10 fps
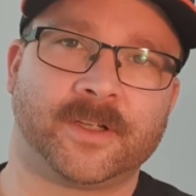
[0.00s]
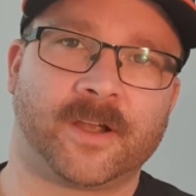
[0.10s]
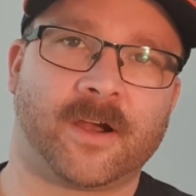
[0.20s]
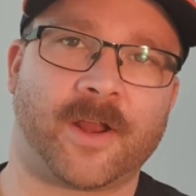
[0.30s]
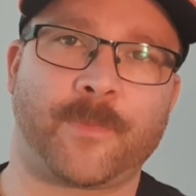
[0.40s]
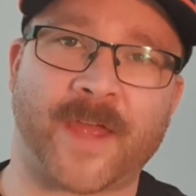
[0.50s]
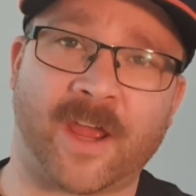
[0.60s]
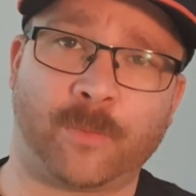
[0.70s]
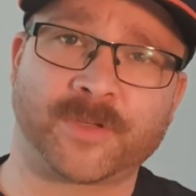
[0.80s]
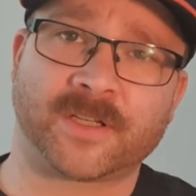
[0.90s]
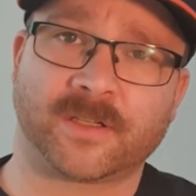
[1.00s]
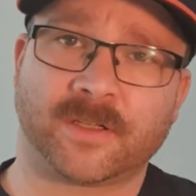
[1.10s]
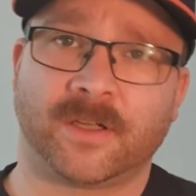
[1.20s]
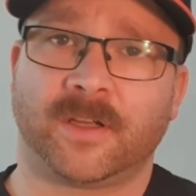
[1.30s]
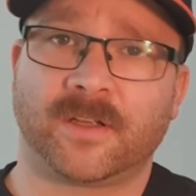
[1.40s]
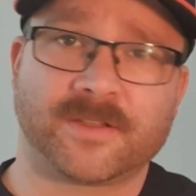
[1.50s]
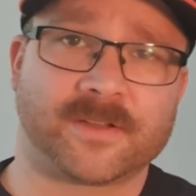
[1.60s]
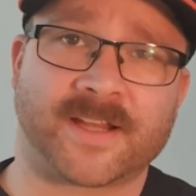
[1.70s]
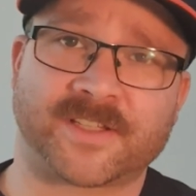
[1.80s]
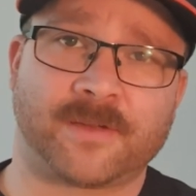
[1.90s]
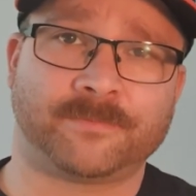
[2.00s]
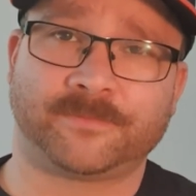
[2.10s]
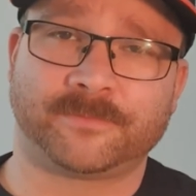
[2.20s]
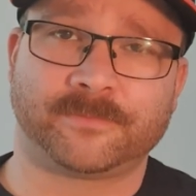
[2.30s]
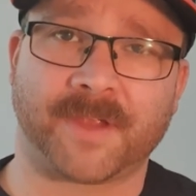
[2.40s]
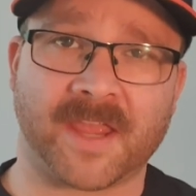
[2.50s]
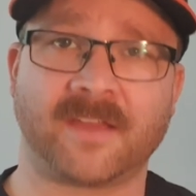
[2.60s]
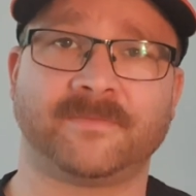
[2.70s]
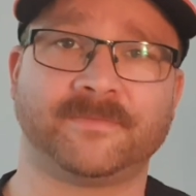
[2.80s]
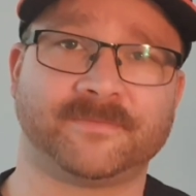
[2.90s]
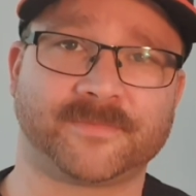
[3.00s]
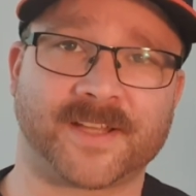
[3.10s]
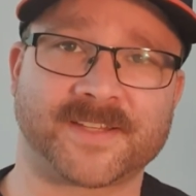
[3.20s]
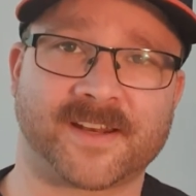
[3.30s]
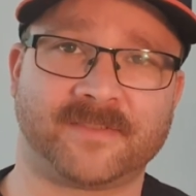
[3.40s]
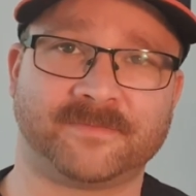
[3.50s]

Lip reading: All right, hope that helped. Till next time, Mick here, Dead Center.